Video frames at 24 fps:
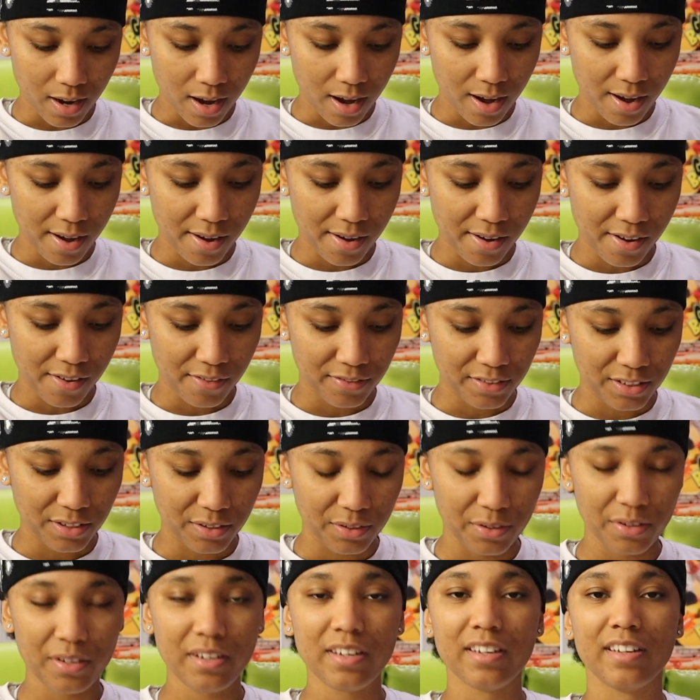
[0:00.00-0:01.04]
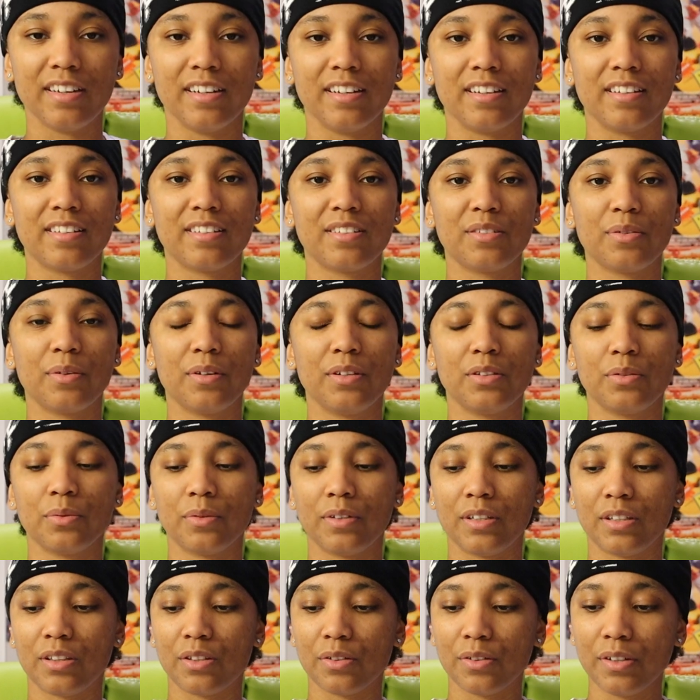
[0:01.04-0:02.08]
of the New Year's
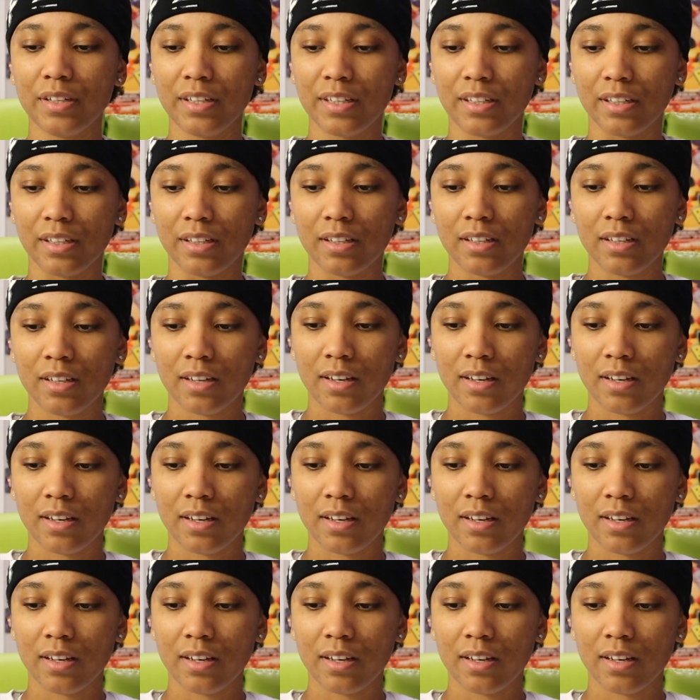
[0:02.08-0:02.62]
2023.